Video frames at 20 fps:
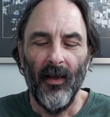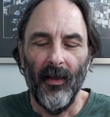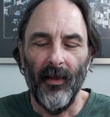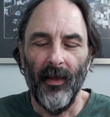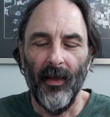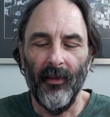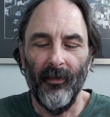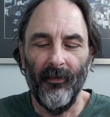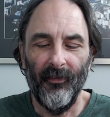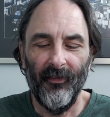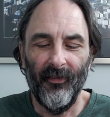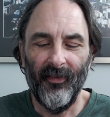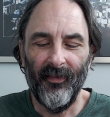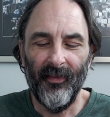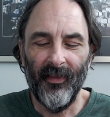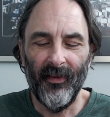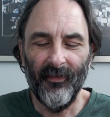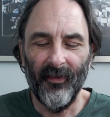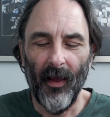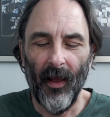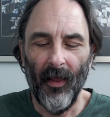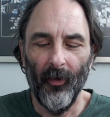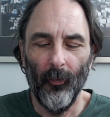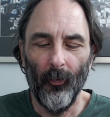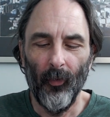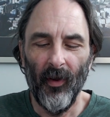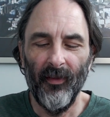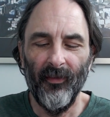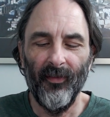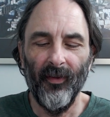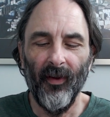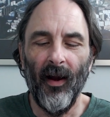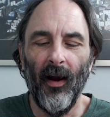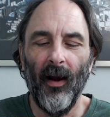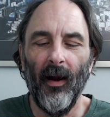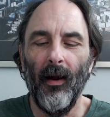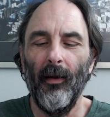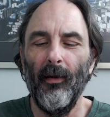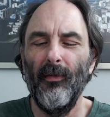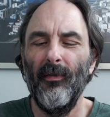These other ones
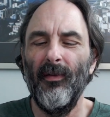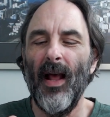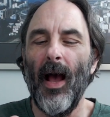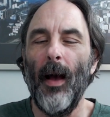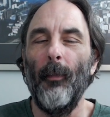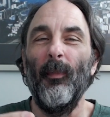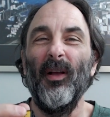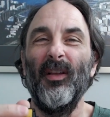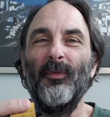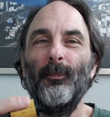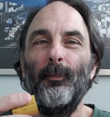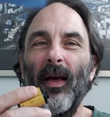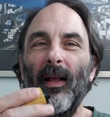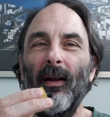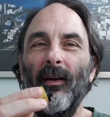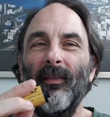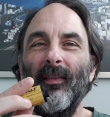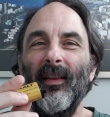are not much better,